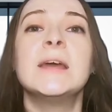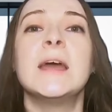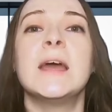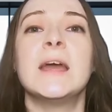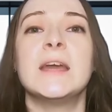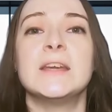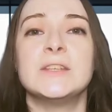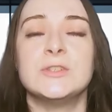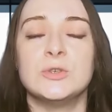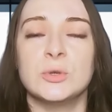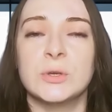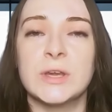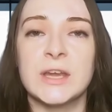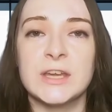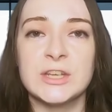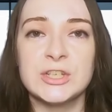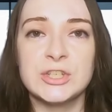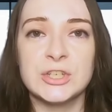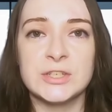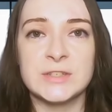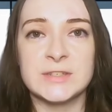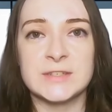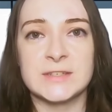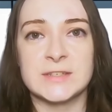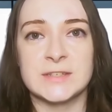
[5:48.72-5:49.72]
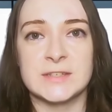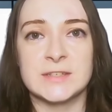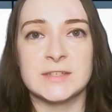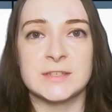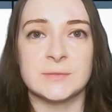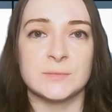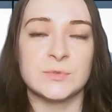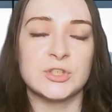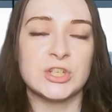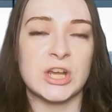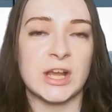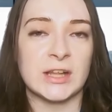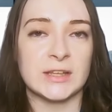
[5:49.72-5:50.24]
Education system
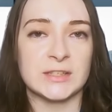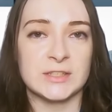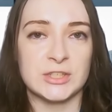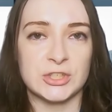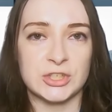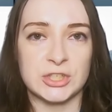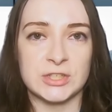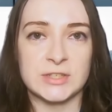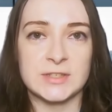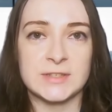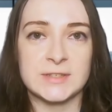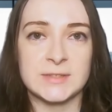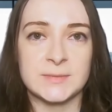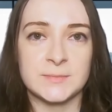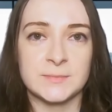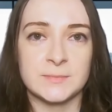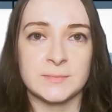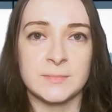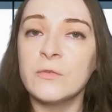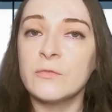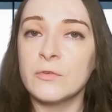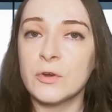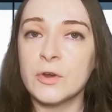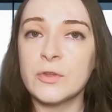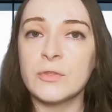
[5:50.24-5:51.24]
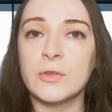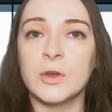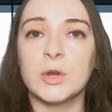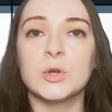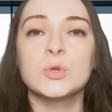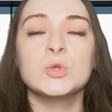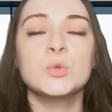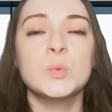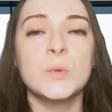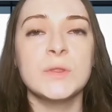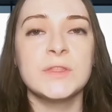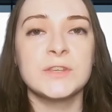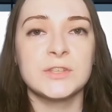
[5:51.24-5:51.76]
challenges. For those
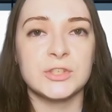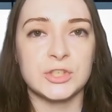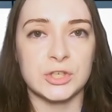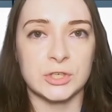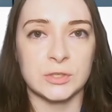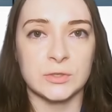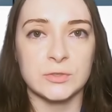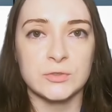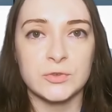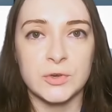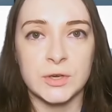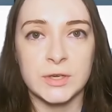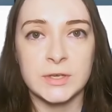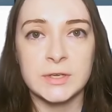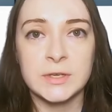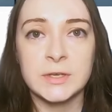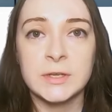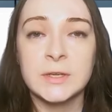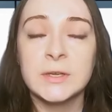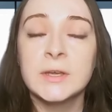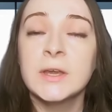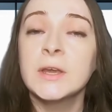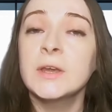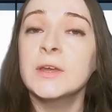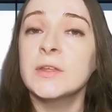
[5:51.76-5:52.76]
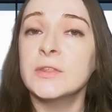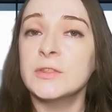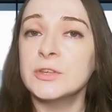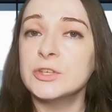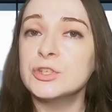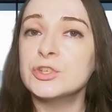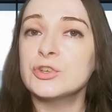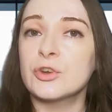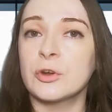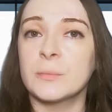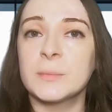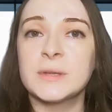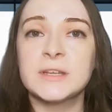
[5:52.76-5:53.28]
with children, the
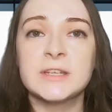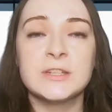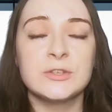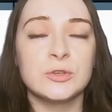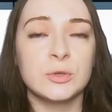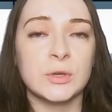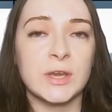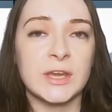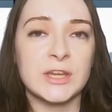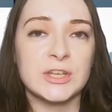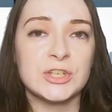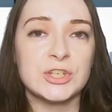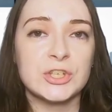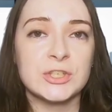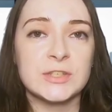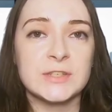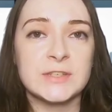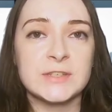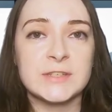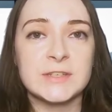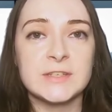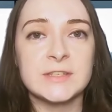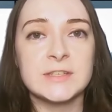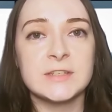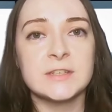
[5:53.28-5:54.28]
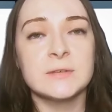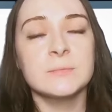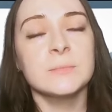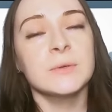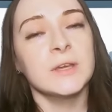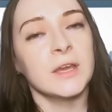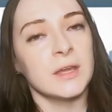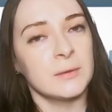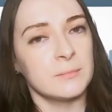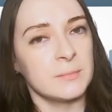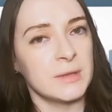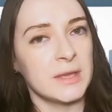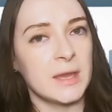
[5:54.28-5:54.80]
German education system
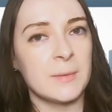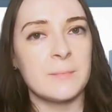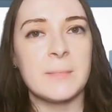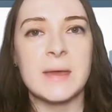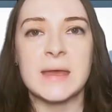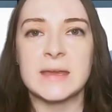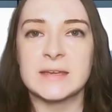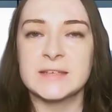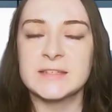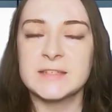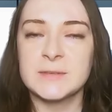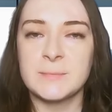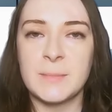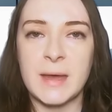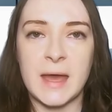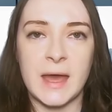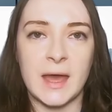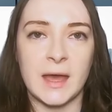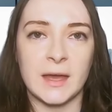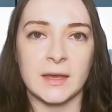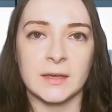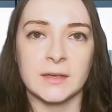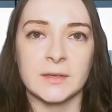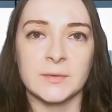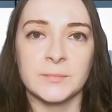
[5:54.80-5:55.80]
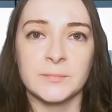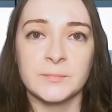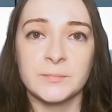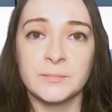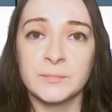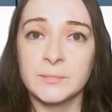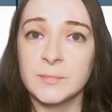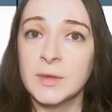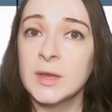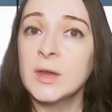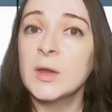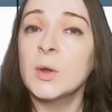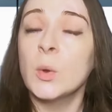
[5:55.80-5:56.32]
can be a mixed bag.
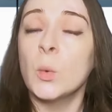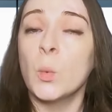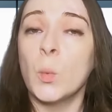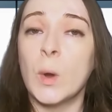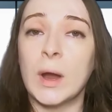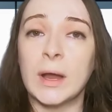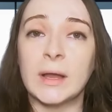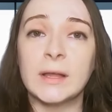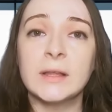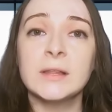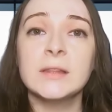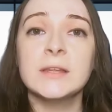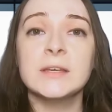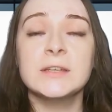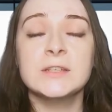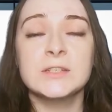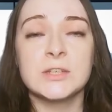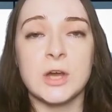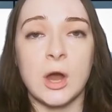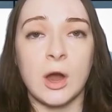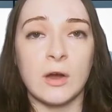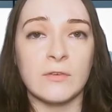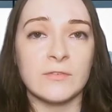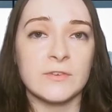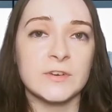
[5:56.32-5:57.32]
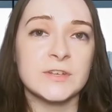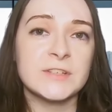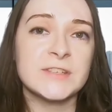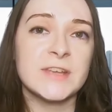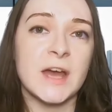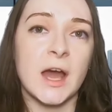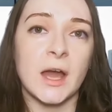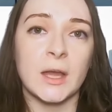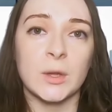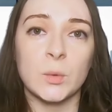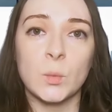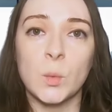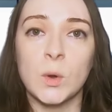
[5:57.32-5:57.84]
While it offers
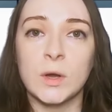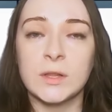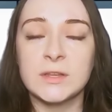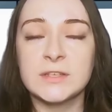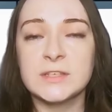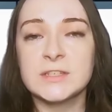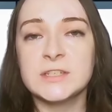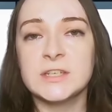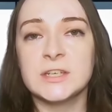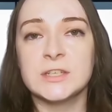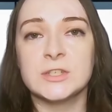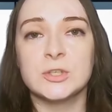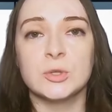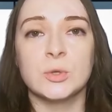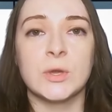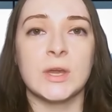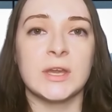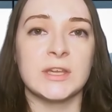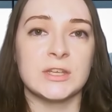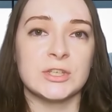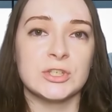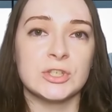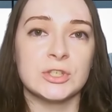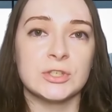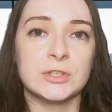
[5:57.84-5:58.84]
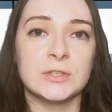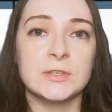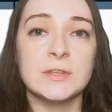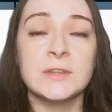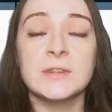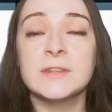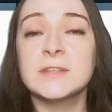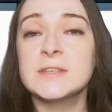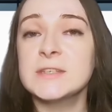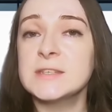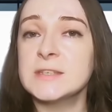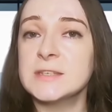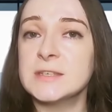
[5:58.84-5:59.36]
high quality education,
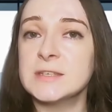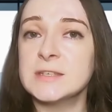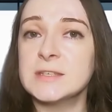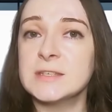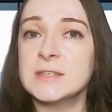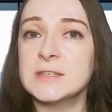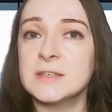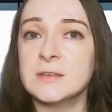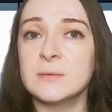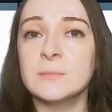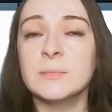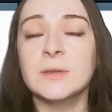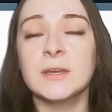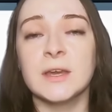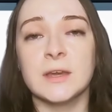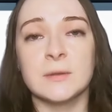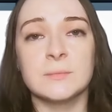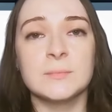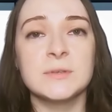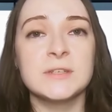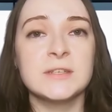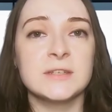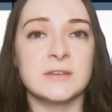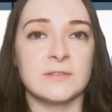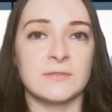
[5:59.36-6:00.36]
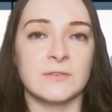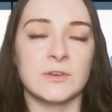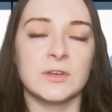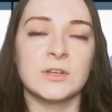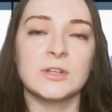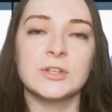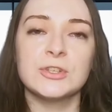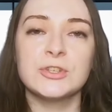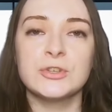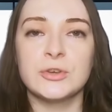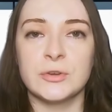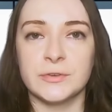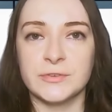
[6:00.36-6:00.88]
the system can be
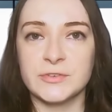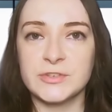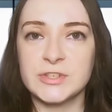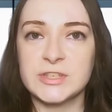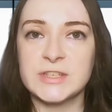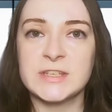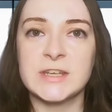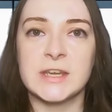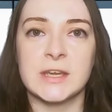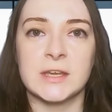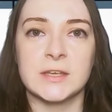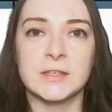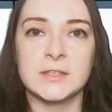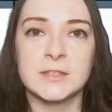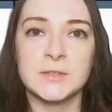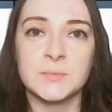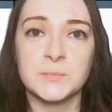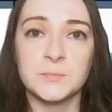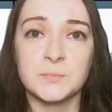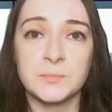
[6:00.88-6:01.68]
difficult to understand.